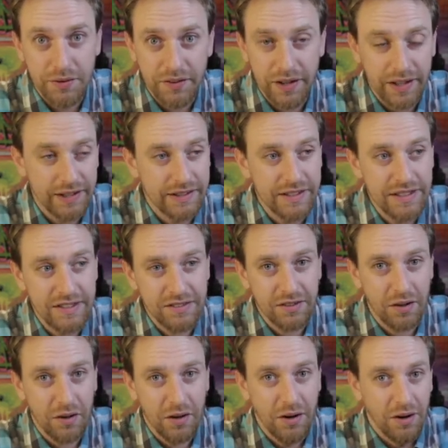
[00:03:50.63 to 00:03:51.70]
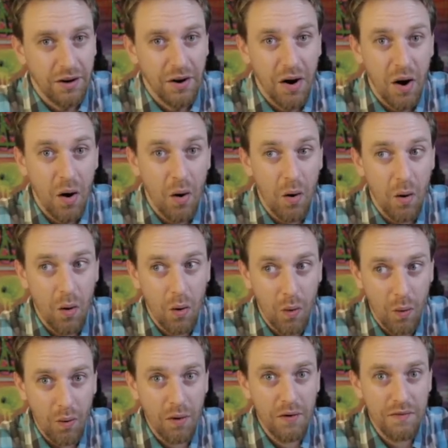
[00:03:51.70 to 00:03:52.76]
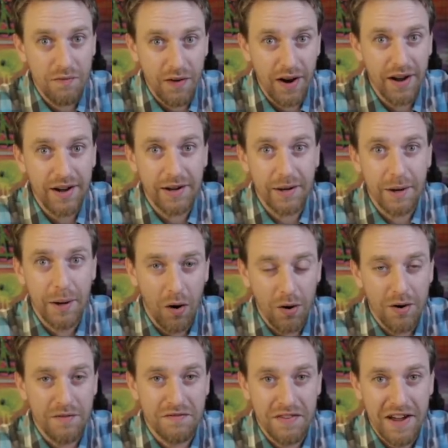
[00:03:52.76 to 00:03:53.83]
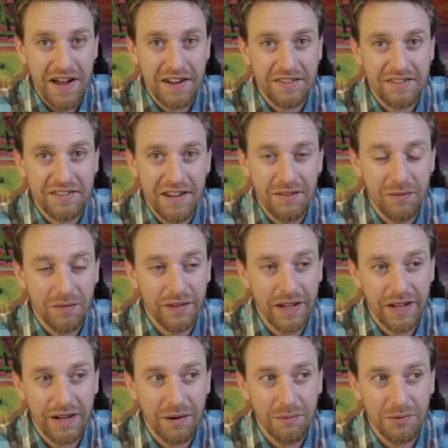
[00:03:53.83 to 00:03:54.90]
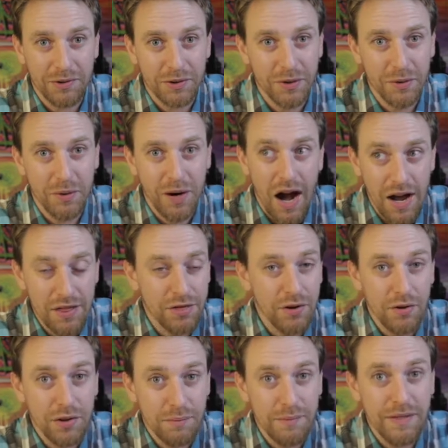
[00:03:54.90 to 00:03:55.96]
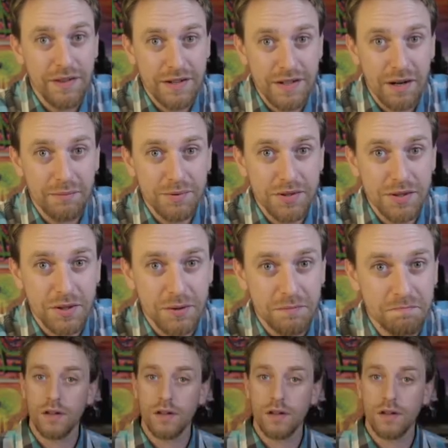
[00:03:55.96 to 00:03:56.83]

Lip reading: Like these are horrifying artifacts, and when they come through, I throw them in the dumpster.